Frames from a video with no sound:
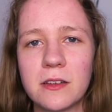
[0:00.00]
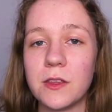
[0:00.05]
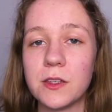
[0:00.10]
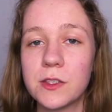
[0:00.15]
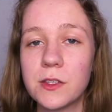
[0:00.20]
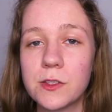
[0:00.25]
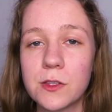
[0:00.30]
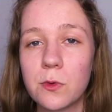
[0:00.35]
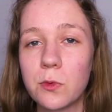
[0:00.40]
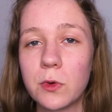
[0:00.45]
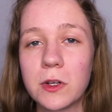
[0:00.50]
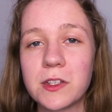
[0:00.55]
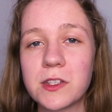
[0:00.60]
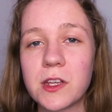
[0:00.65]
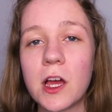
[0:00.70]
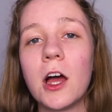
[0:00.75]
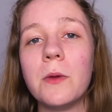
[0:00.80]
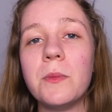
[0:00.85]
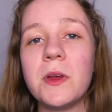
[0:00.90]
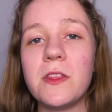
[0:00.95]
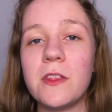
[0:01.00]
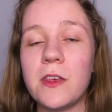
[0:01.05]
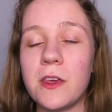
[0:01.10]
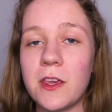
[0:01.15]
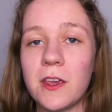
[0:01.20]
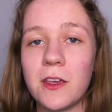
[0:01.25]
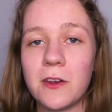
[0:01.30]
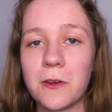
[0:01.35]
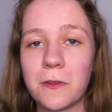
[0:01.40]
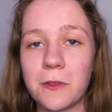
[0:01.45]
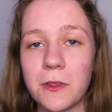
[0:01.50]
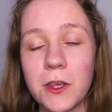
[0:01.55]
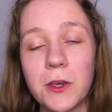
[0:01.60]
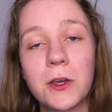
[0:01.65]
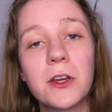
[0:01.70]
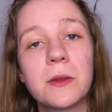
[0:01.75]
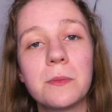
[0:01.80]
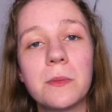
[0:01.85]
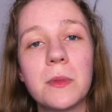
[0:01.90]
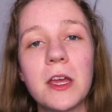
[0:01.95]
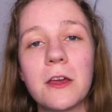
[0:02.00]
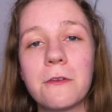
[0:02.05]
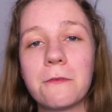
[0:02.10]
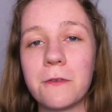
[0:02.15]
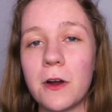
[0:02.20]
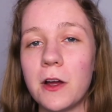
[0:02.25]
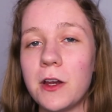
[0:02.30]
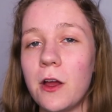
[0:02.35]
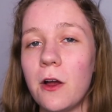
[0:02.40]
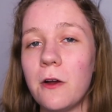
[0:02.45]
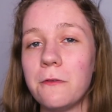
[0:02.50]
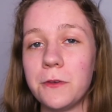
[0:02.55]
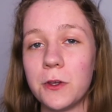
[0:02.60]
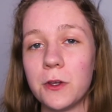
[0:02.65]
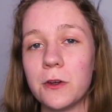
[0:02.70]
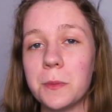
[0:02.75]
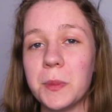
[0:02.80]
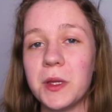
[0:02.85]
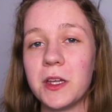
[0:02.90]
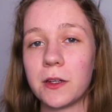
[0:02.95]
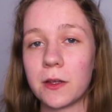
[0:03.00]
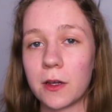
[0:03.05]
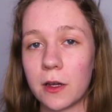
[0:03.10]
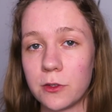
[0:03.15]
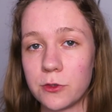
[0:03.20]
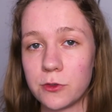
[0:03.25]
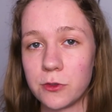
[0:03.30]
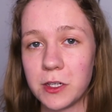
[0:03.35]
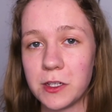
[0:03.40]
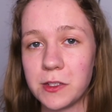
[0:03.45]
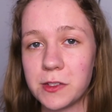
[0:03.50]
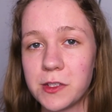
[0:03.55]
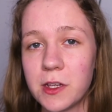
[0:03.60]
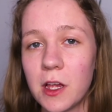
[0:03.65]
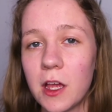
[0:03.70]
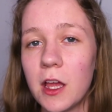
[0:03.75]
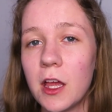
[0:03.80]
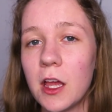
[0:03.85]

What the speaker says: This is the one time in the year that you can make fun of European countries,